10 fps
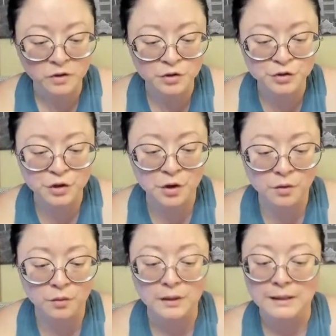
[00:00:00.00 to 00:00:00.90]

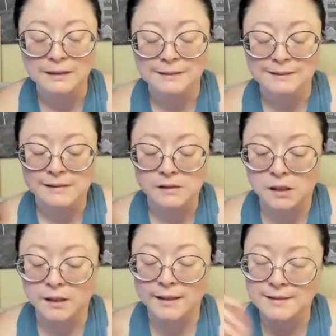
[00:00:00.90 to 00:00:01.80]
So
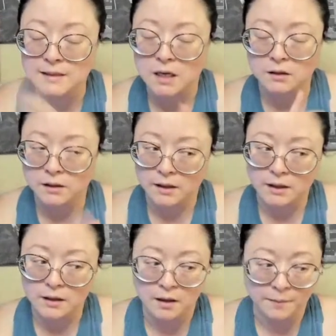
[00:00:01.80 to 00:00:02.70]
sorry, I did not look
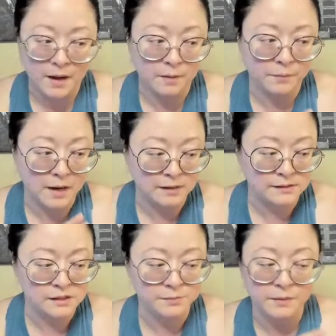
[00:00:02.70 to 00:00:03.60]
up how to pronounce
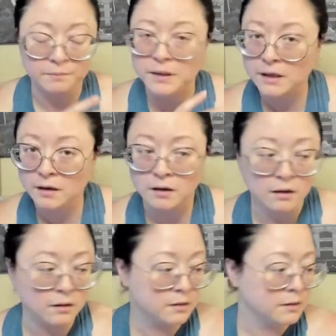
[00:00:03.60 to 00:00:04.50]
this, but
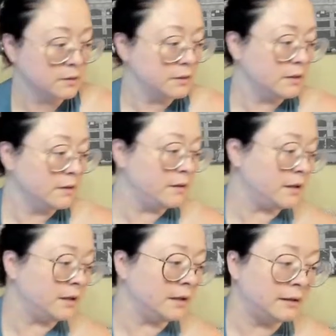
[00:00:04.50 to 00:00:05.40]
Pere,
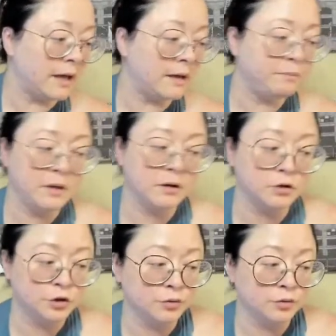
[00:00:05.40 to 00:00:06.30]
the Le Pere
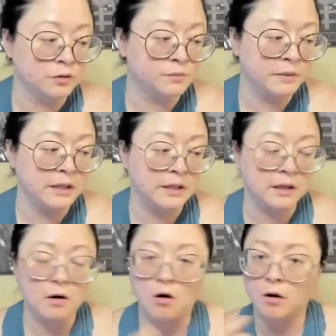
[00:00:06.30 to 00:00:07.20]
Jules,
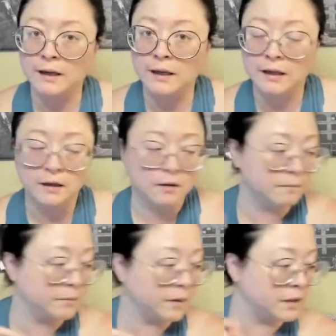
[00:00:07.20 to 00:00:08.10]
Pere,
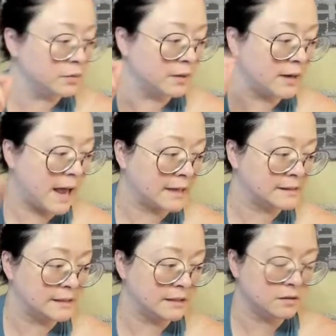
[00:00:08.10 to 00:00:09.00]
but it's with an
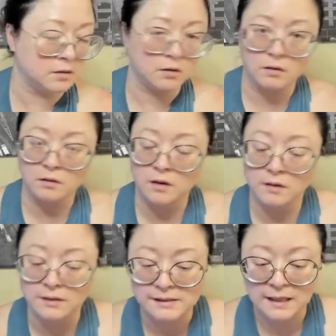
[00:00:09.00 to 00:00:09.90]
accent on
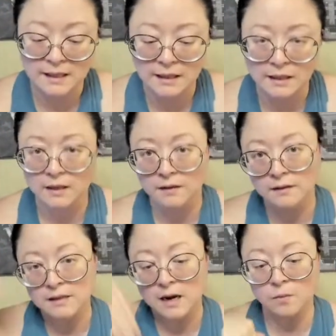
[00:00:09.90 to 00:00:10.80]
the second E,
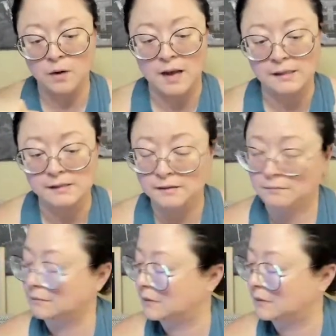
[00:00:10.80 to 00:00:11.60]
the downward accent.